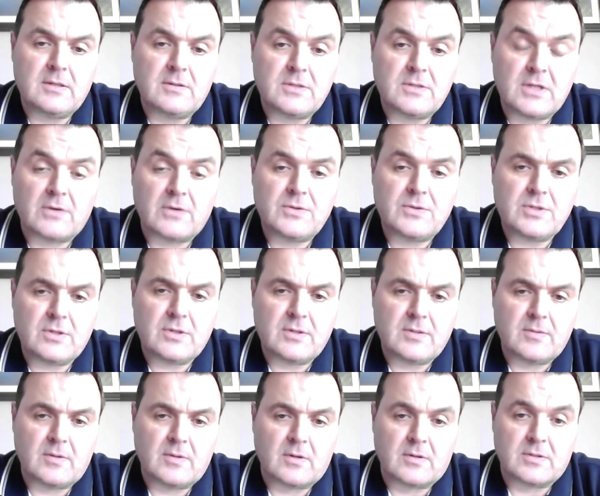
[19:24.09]
doubt,
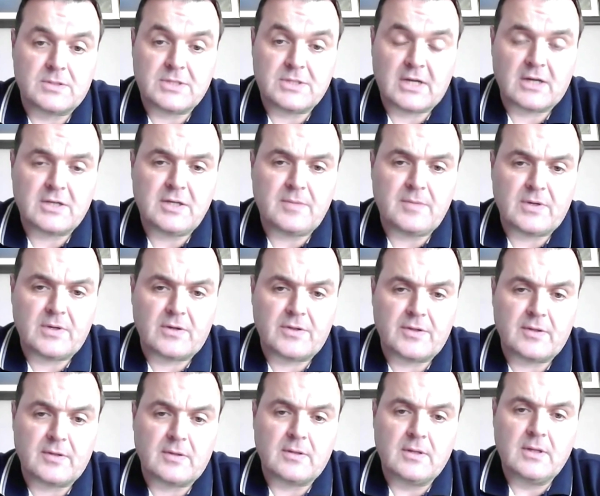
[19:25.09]
or certainly beyond
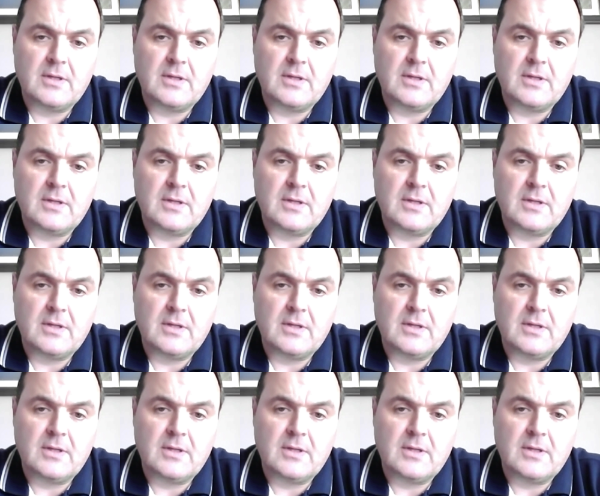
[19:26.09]
the